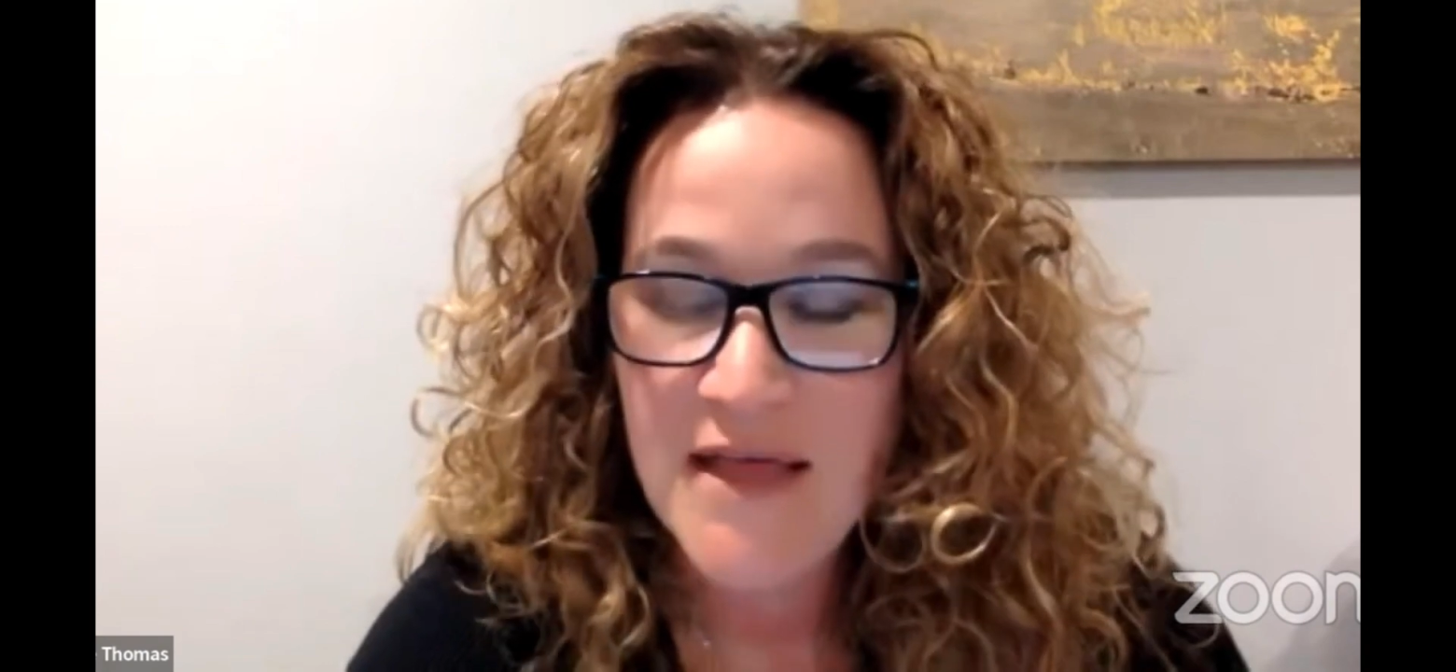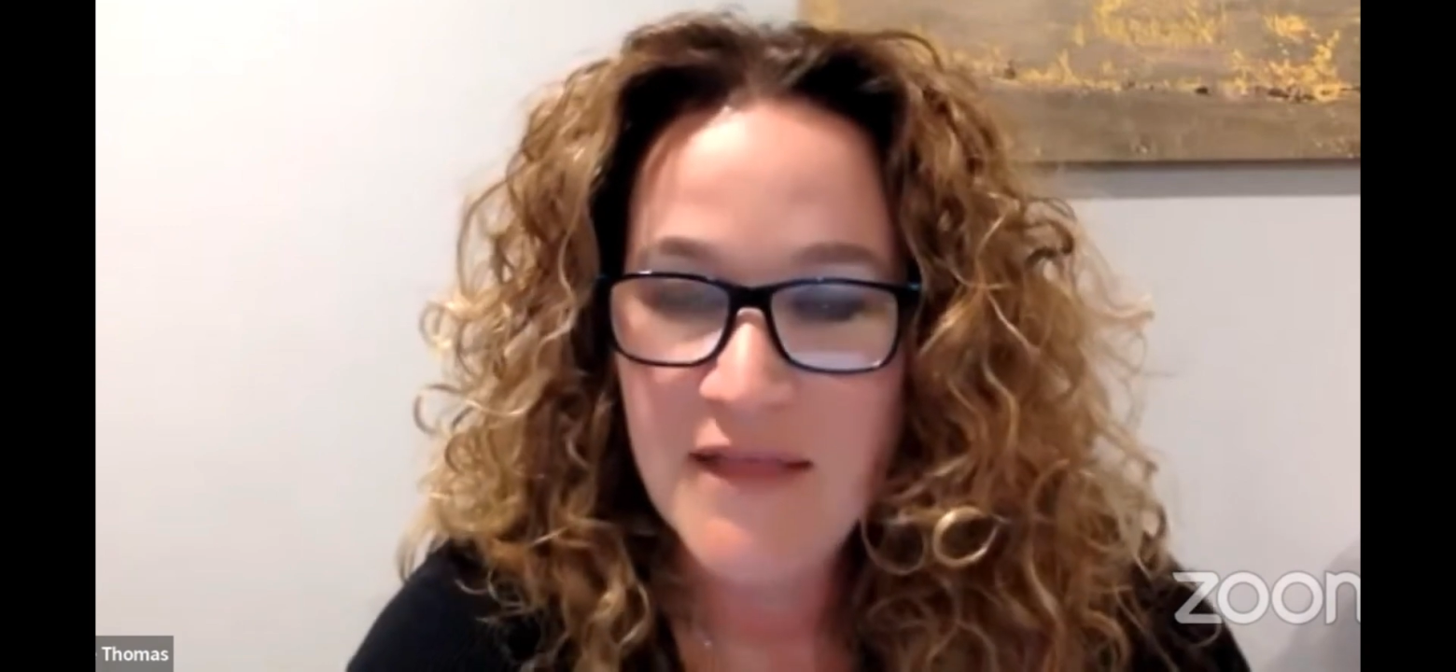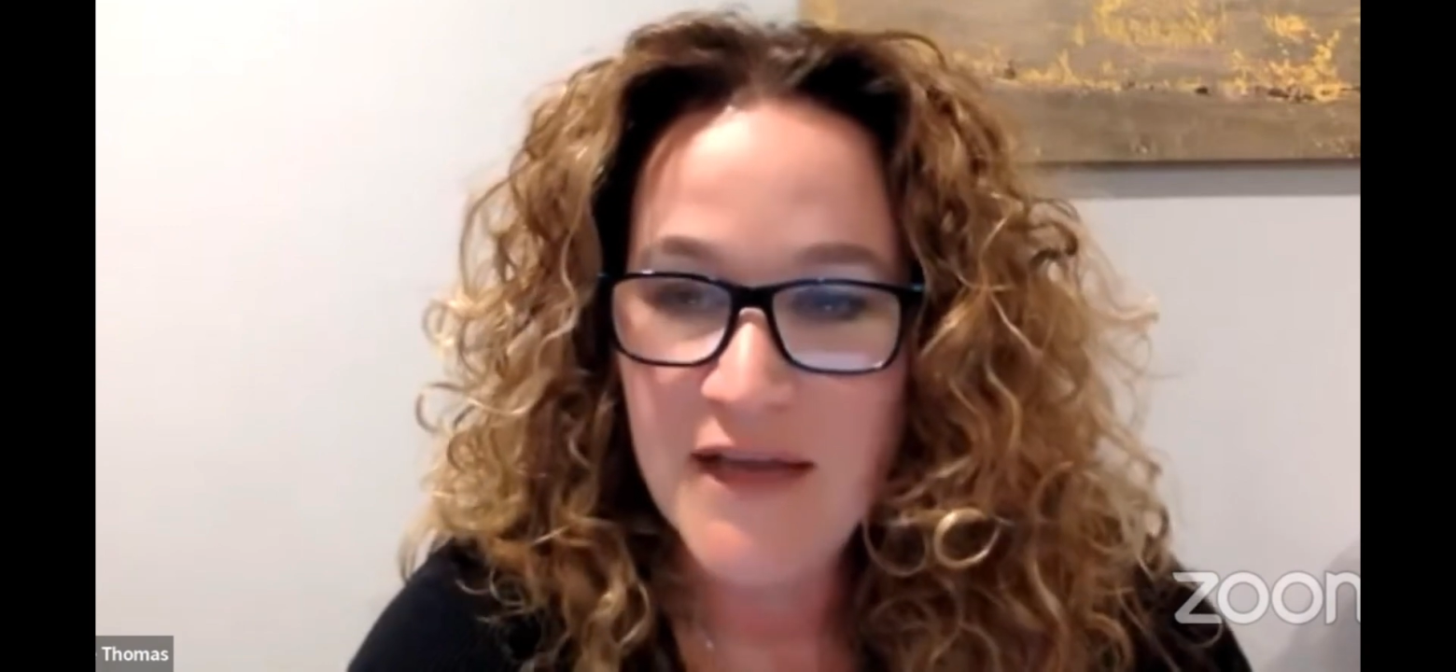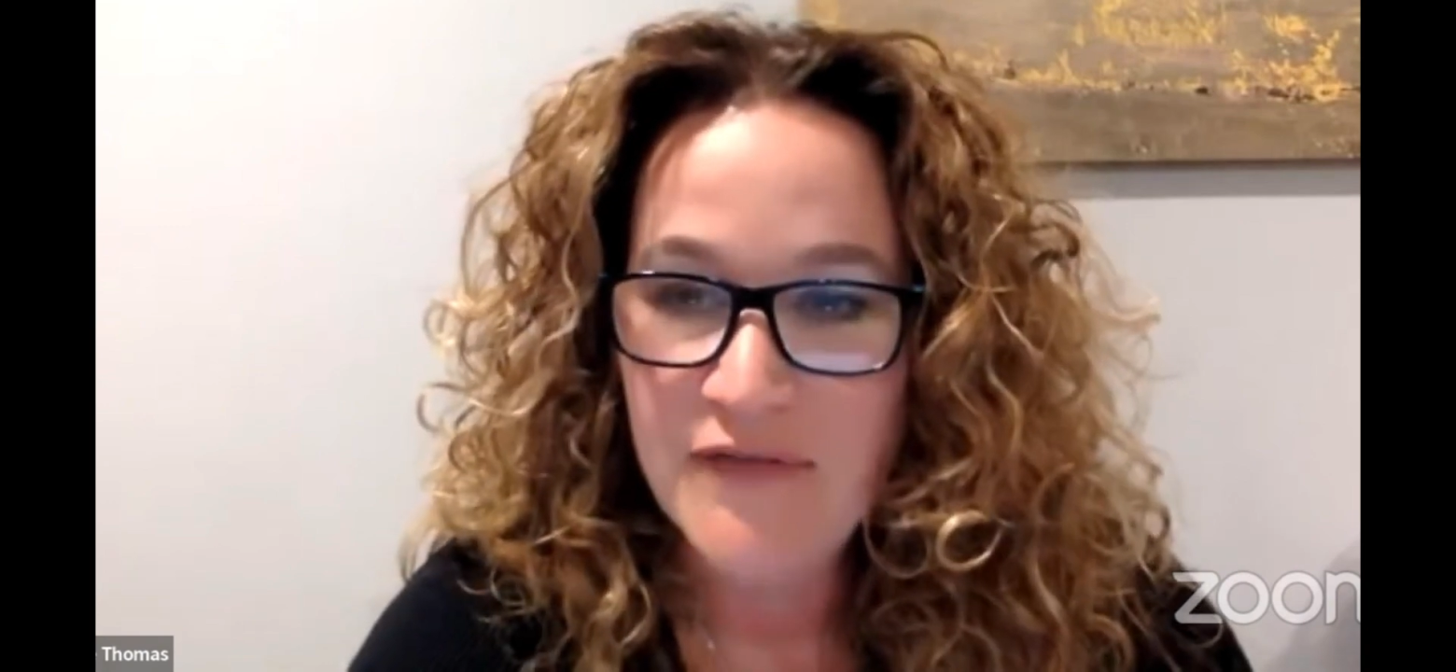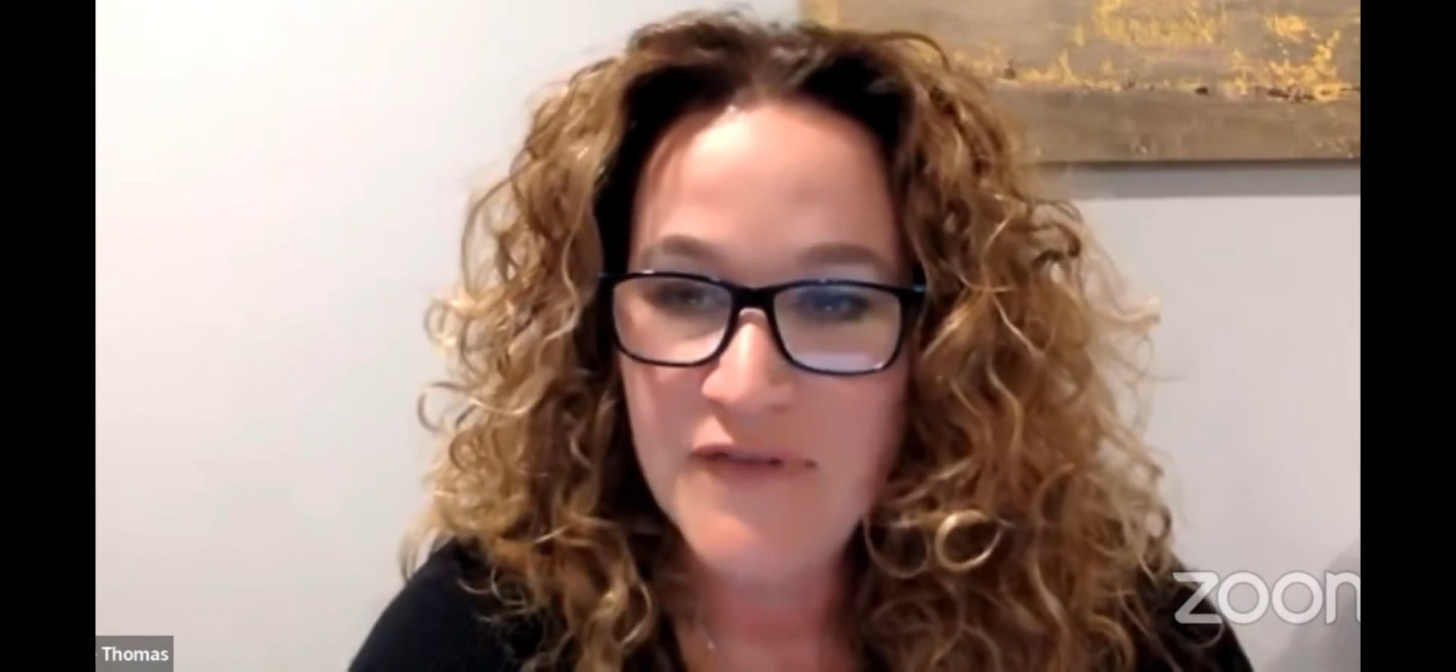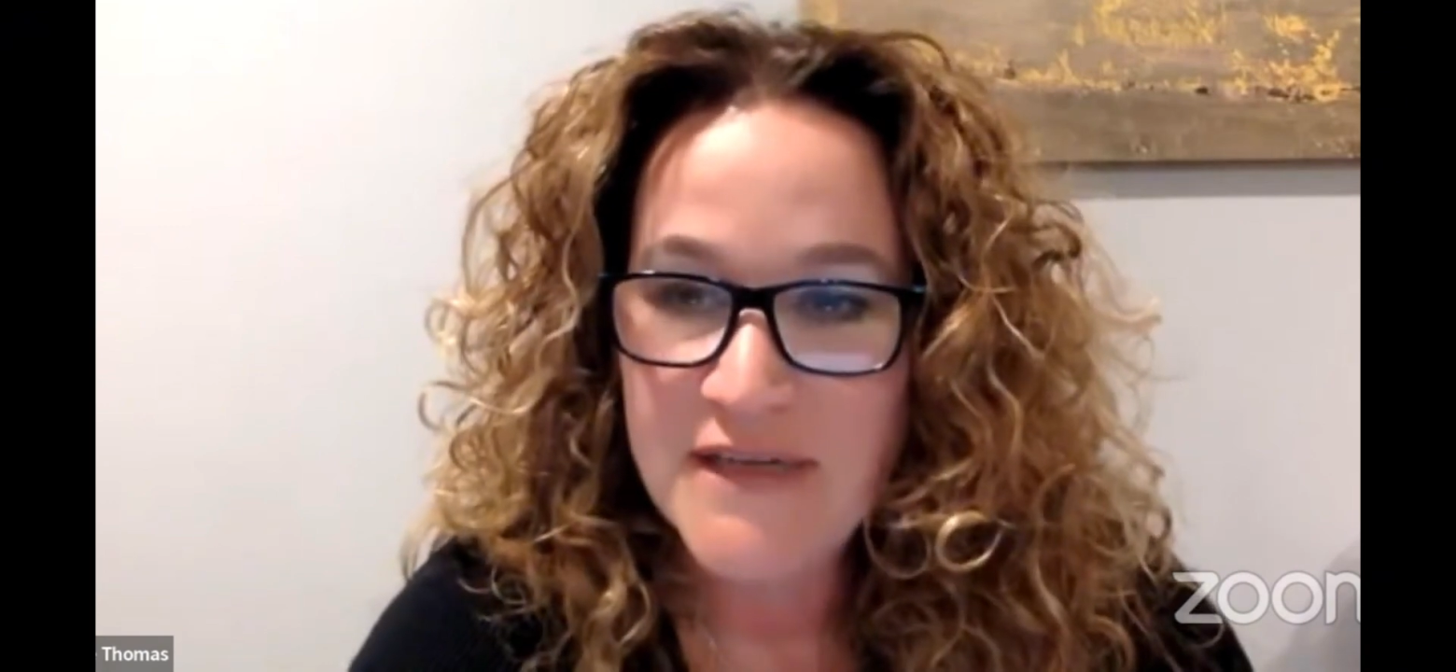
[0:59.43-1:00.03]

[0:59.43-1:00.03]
that if an